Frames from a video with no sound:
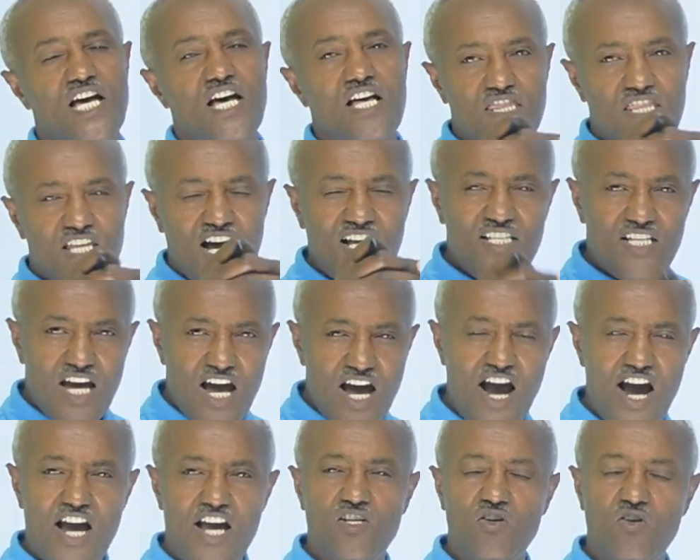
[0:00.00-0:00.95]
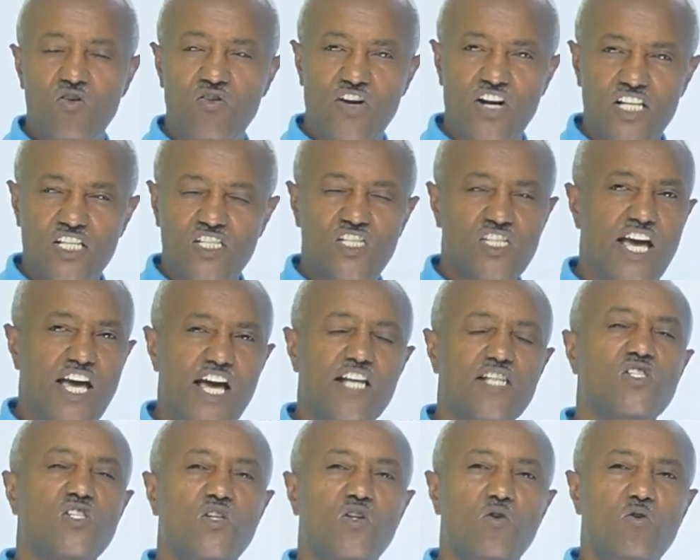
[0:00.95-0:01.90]
That guide you or else
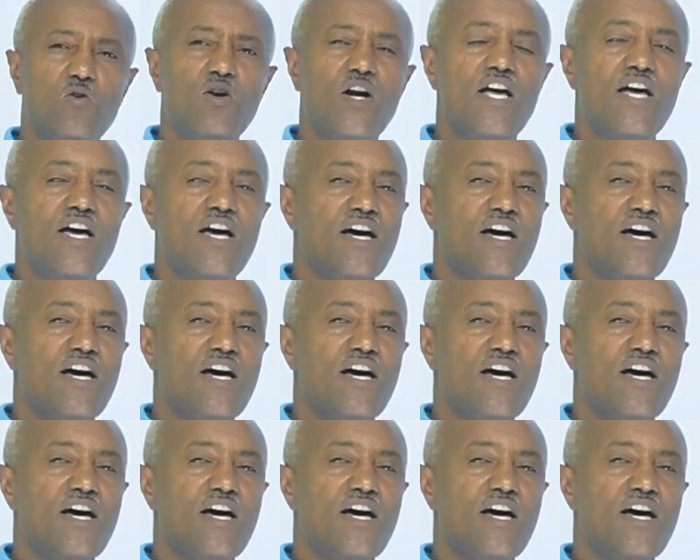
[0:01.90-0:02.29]
tells you